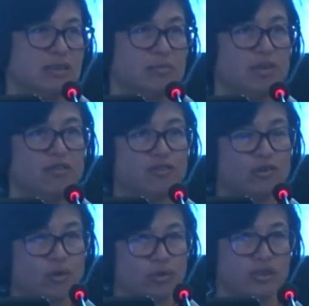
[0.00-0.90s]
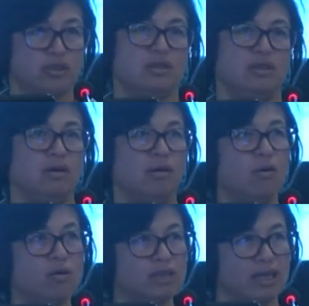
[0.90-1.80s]
But of course,
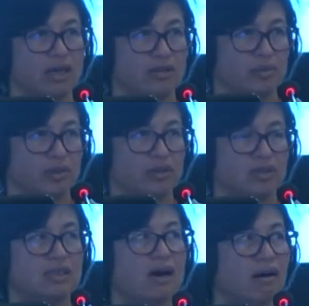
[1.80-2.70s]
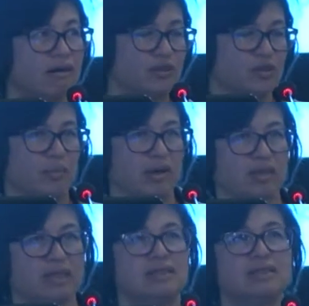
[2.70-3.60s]
all the other products are on the
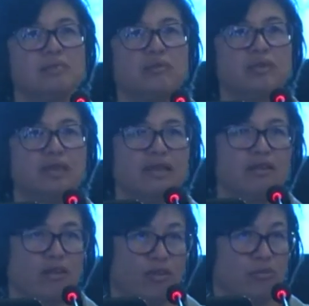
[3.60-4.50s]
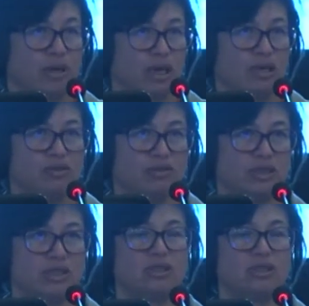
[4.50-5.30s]
market and more than 300